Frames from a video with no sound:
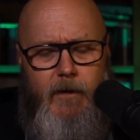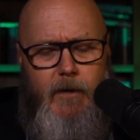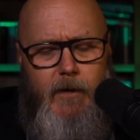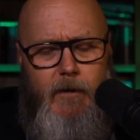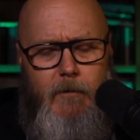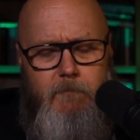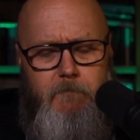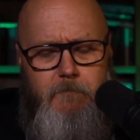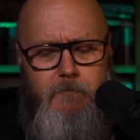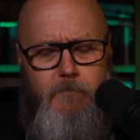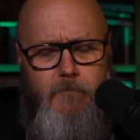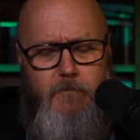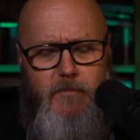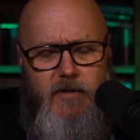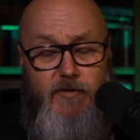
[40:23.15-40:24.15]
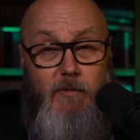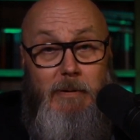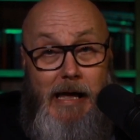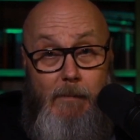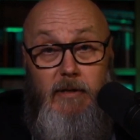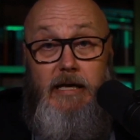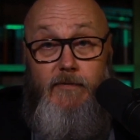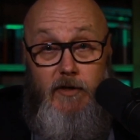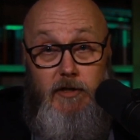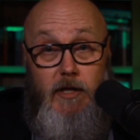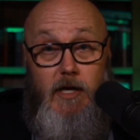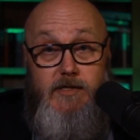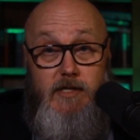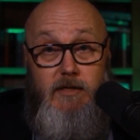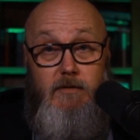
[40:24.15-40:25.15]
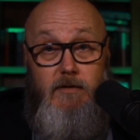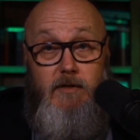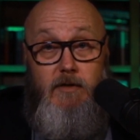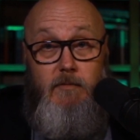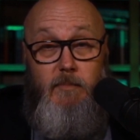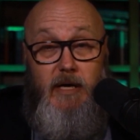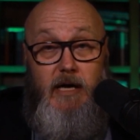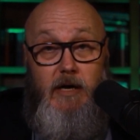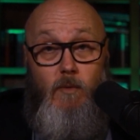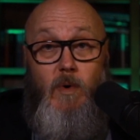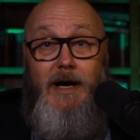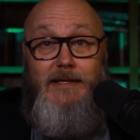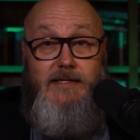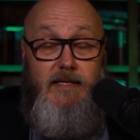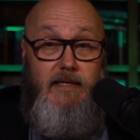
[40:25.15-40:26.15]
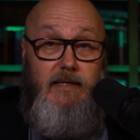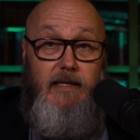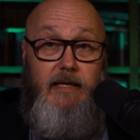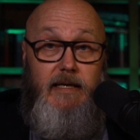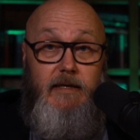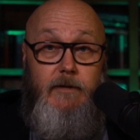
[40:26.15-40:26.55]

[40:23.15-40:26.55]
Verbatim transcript: The Bible and the Closet by Watson and Lee.